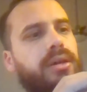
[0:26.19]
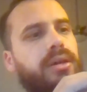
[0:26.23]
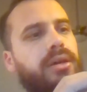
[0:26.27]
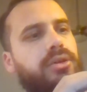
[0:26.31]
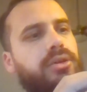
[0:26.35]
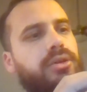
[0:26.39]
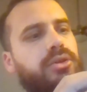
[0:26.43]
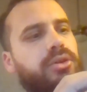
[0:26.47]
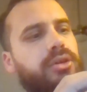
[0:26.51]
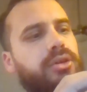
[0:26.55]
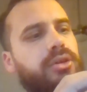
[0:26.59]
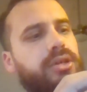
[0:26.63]

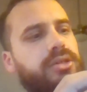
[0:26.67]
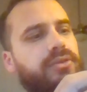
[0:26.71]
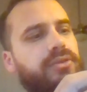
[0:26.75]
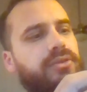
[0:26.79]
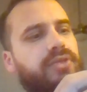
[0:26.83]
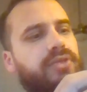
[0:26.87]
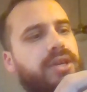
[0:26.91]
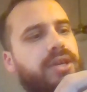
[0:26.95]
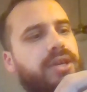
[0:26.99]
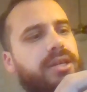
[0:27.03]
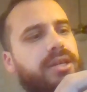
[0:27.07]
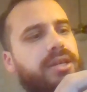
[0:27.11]
You guys will
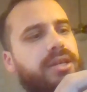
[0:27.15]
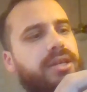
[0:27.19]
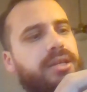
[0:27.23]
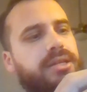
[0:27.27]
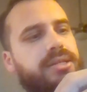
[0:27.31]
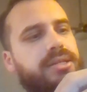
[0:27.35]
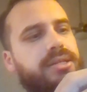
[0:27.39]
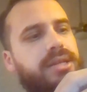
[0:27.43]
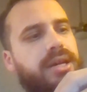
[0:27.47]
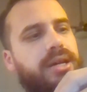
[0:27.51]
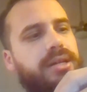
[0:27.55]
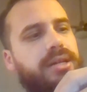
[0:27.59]
figure this
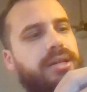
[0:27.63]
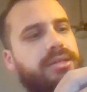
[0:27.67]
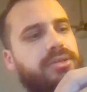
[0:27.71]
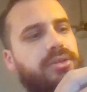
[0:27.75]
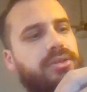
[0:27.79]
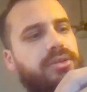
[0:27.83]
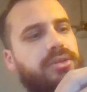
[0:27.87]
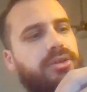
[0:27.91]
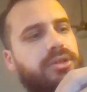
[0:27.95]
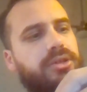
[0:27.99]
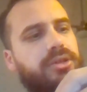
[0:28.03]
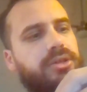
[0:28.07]
out, it's
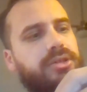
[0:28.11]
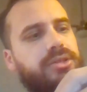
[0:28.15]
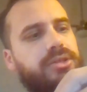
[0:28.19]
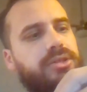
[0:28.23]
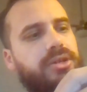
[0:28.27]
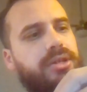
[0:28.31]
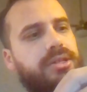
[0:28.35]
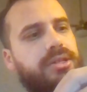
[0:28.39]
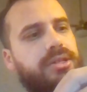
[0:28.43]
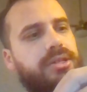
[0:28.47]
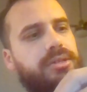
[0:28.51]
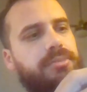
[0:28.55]
not rocket
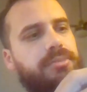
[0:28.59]
science.